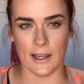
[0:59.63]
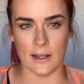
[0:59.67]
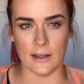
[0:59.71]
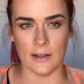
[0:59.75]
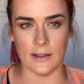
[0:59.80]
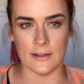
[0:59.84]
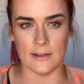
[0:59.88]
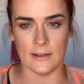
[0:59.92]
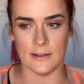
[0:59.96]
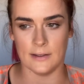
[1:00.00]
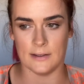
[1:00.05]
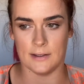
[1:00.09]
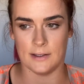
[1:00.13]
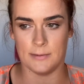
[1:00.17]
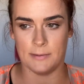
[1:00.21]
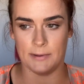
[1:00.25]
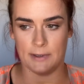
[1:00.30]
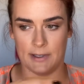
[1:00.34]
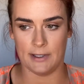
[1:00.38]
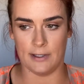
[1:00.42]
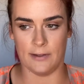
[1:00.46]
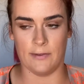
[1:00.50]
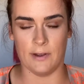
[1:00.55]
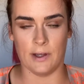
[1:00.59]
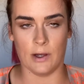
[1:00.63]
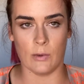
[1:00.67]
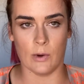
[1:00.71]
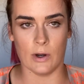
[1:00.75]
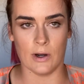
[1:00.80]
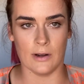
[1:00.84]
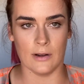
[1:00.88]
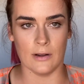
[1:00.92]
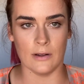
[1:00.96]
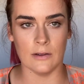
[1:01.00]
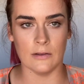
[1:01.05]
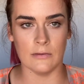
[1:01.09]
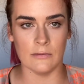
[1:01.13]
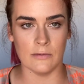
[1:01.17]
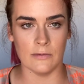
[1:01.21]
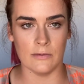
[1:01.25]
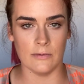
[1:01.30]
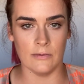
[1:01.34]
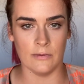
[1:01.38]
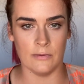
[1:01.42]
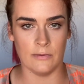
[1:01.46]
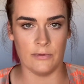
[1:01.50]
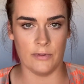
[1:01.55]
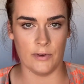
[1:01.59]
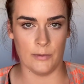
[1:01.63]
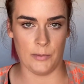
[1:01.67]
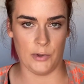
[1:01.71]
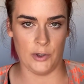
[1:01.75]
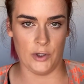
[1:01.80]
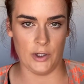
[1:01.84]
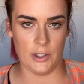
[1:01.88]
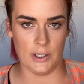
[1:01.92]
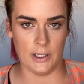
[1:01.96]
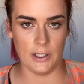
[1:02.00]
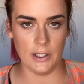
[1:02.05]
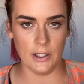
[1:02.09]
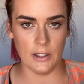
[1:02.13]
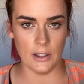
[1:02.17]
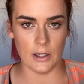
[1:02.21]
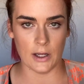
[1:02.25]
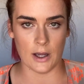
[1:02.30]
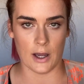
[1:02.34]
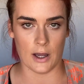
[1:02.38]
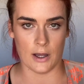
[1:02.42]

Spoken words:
This is a specific one for beauty.